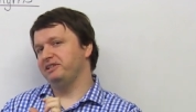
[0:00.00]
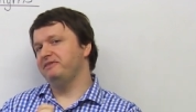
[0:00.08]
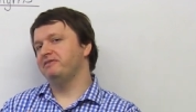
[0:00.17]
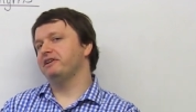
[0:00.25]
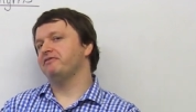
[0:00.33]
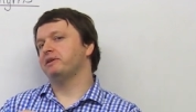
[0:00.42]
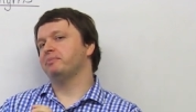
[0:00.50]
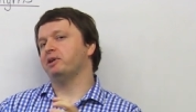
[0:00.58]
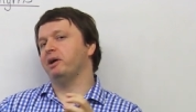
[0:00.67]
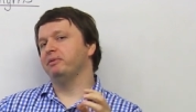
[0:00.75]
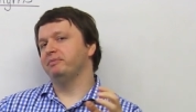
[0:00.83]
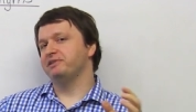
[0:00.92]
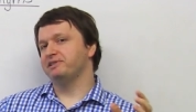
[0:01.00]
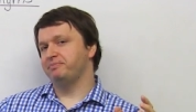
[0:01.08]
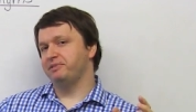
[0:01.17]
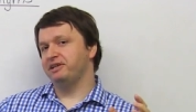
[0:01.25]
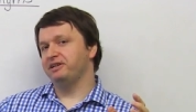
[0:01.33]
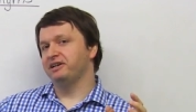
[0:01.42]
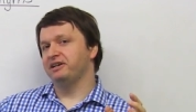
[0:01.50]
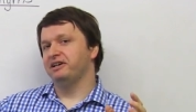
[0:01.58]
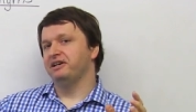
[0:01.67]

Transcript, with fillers: Even if the problem is big,